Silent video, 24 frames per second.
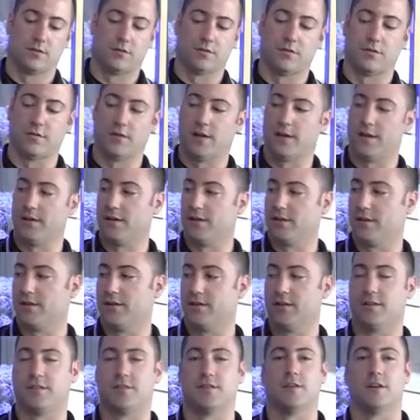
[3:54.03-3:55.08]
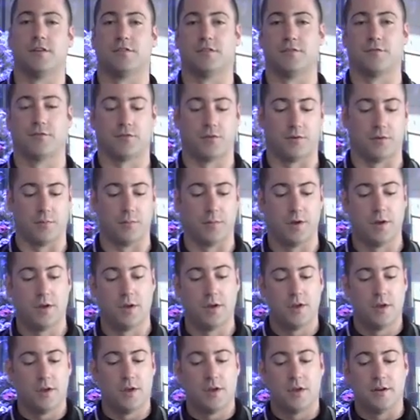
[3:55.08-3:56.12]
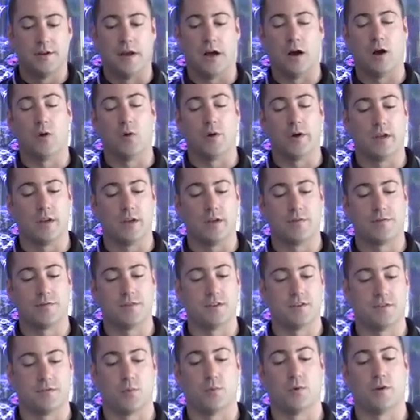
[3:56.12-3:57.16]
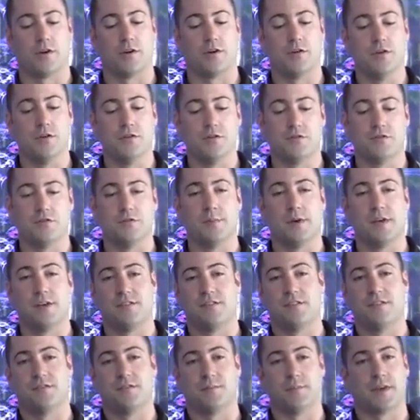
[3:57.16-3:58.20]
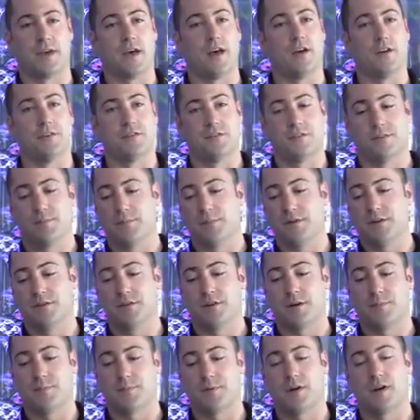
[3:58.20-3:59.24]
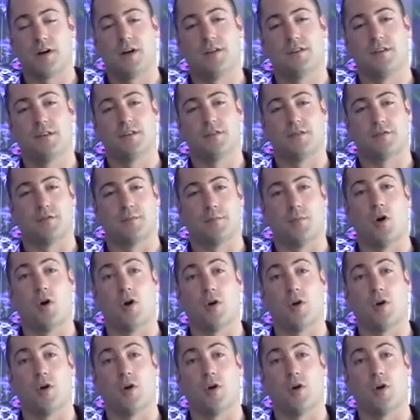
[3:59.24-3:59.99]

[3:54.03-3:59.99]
so that it's nice and firm. Now, if this were in use, you may see some calcium buildup on this from